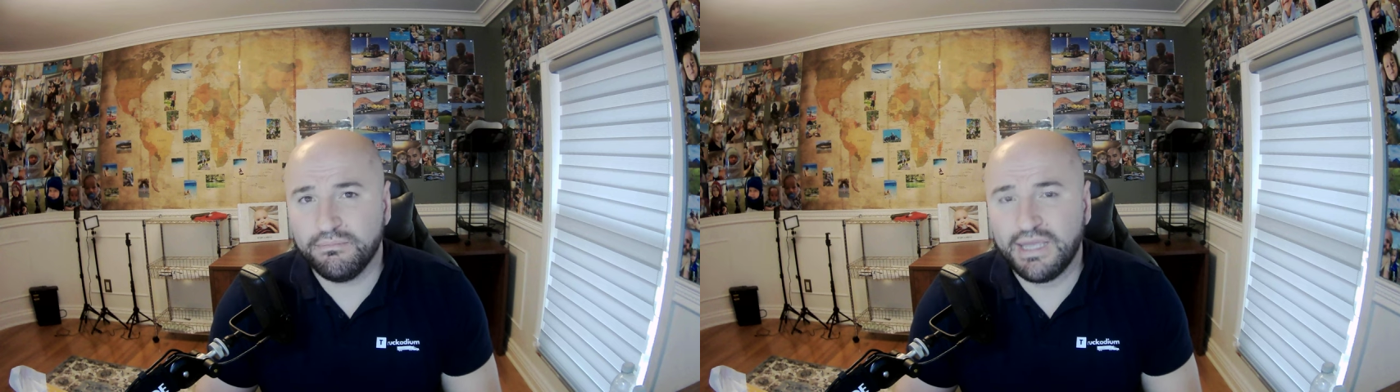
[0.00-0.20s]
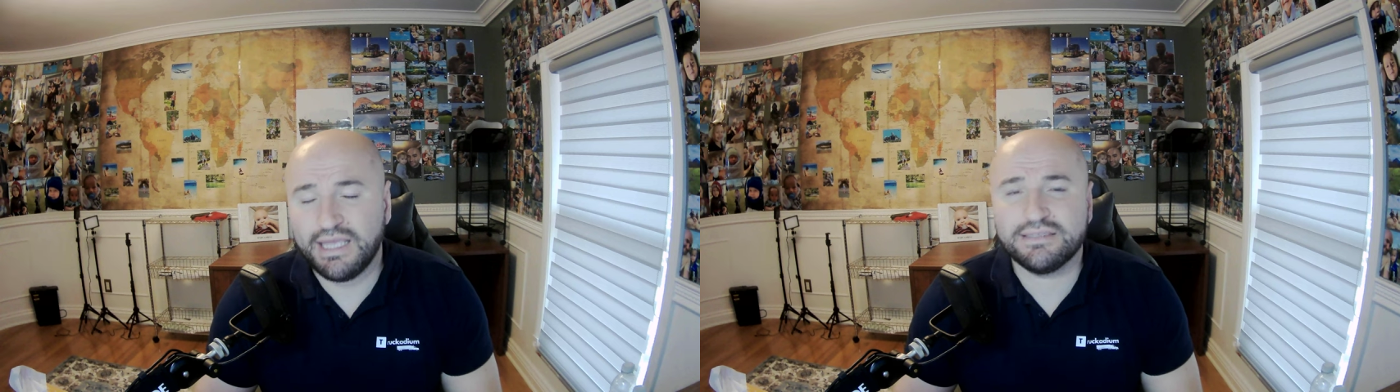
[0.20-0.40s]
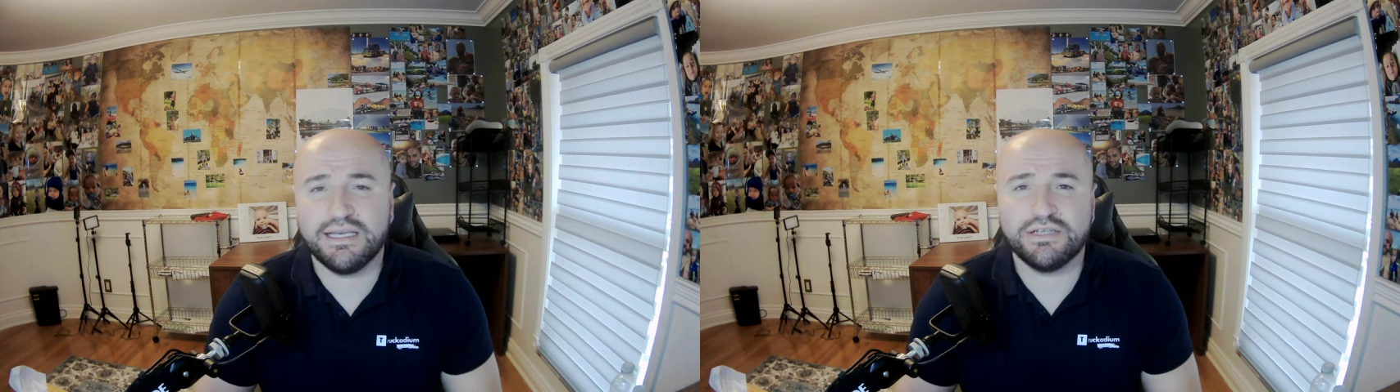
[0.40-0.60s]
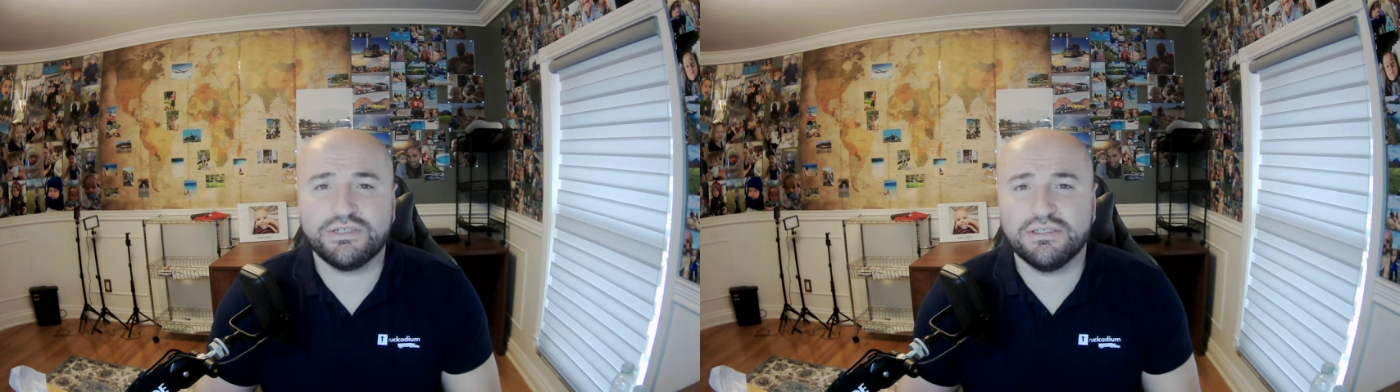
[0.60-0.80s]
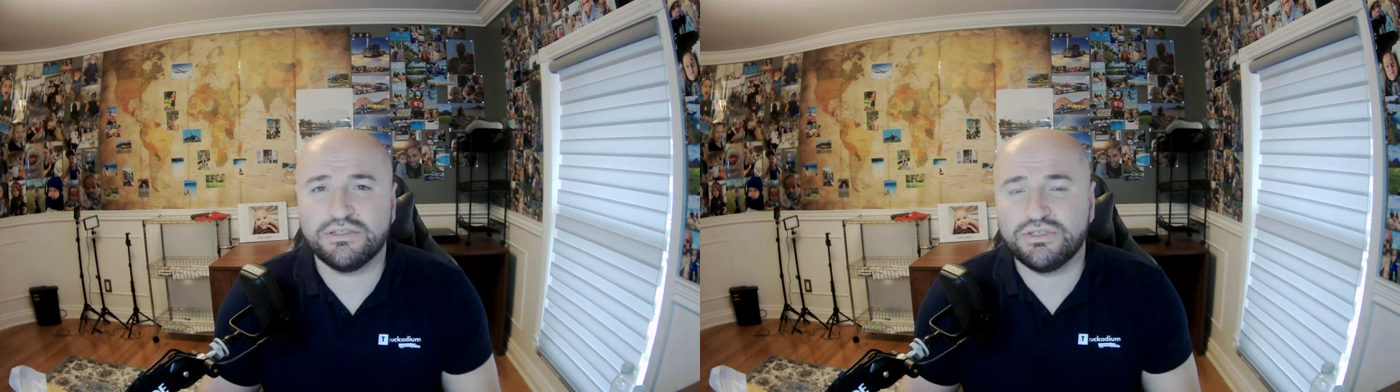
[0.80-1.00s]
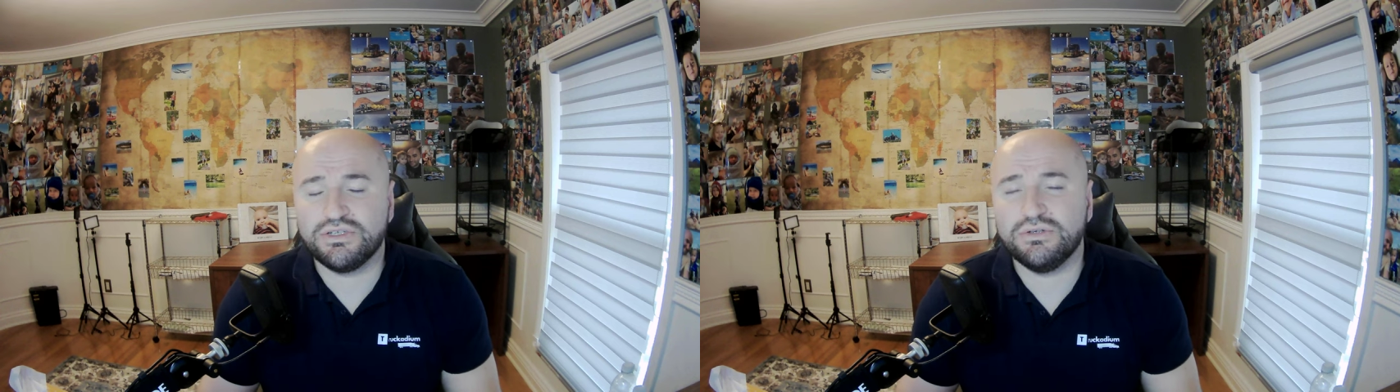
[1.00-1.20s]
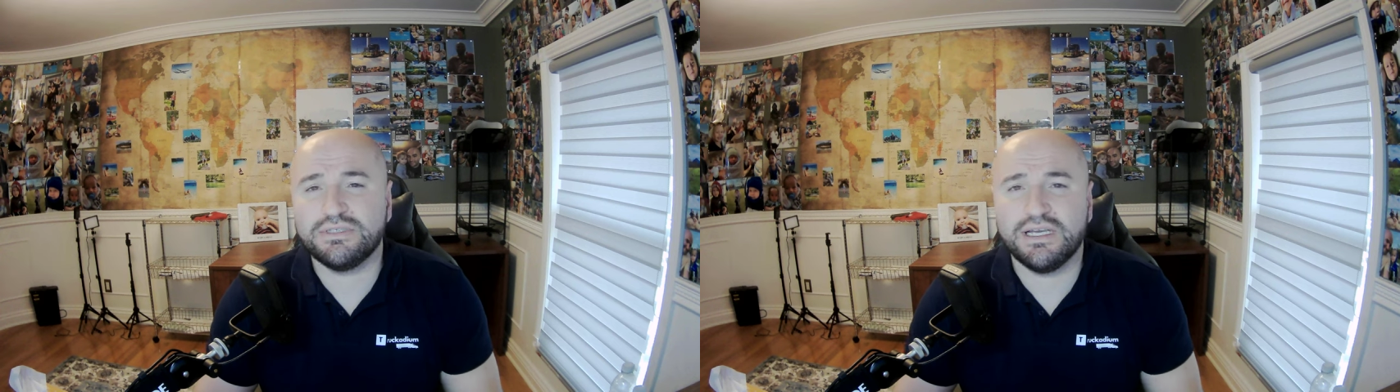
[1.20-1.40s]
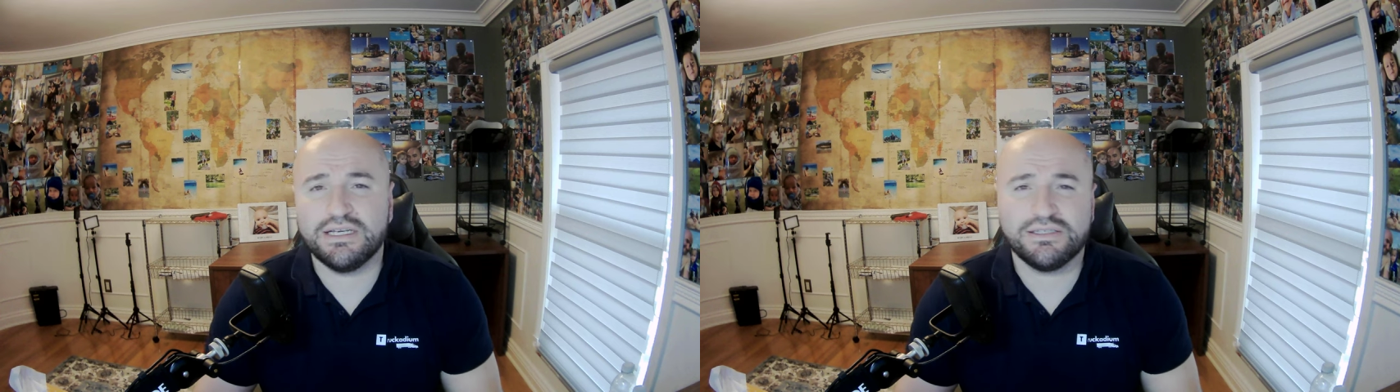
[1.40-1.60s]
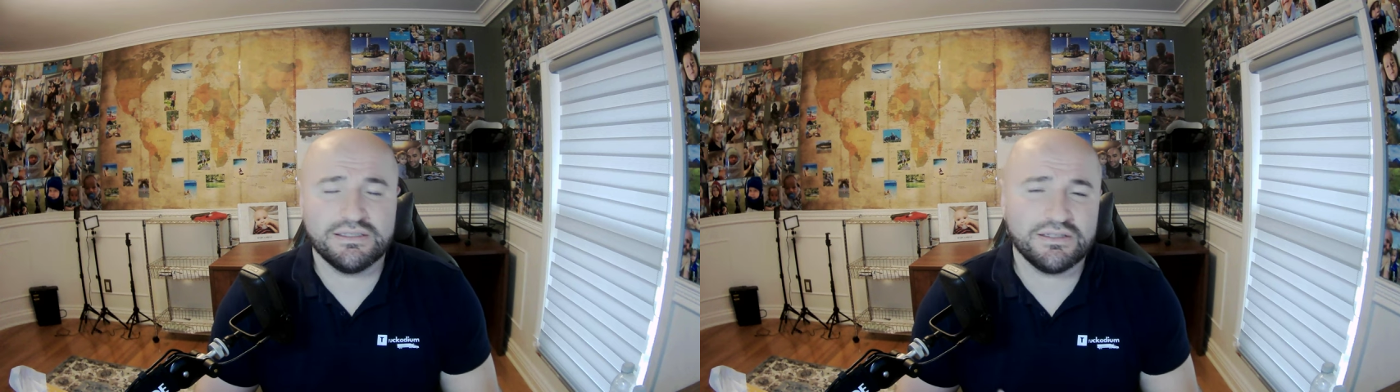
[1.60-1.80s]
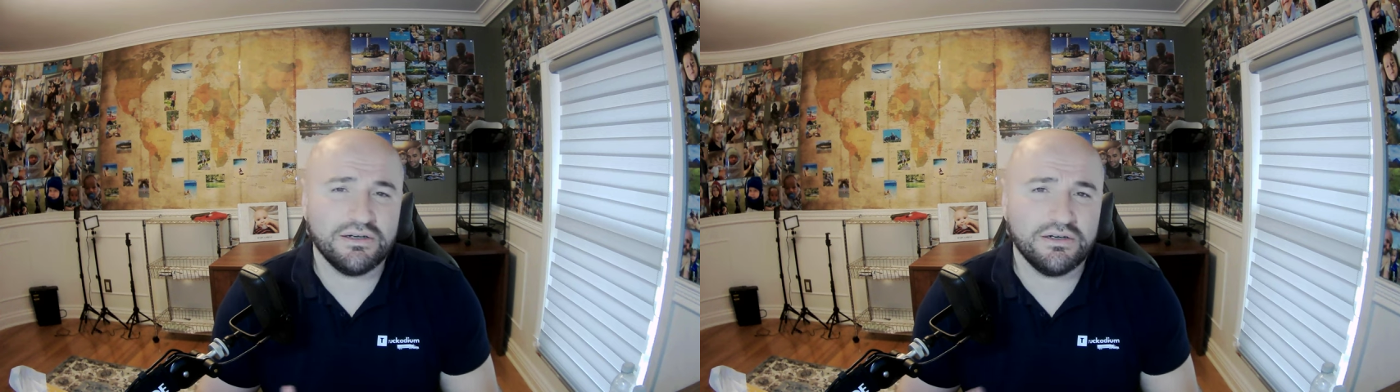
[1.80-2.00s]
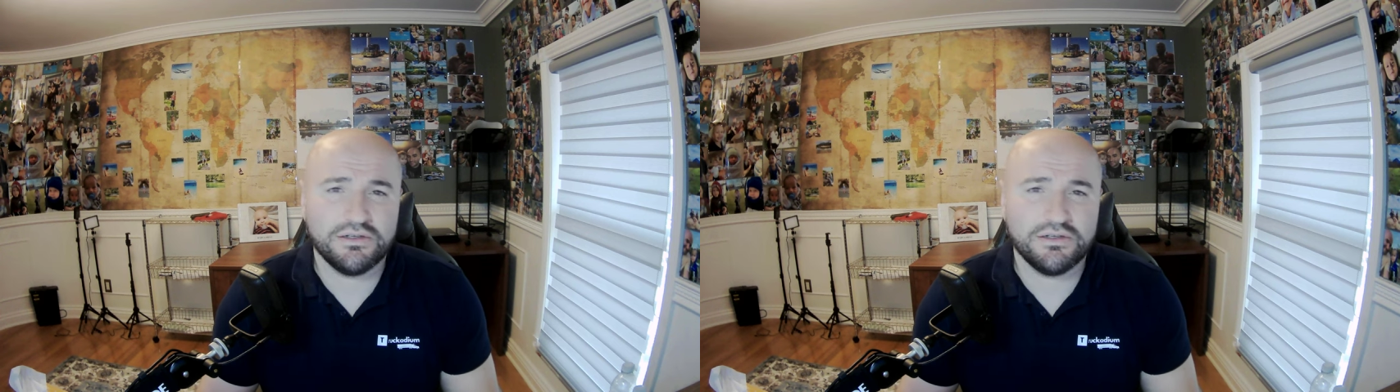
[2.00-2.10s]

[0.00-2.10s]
May sessions, June sessions,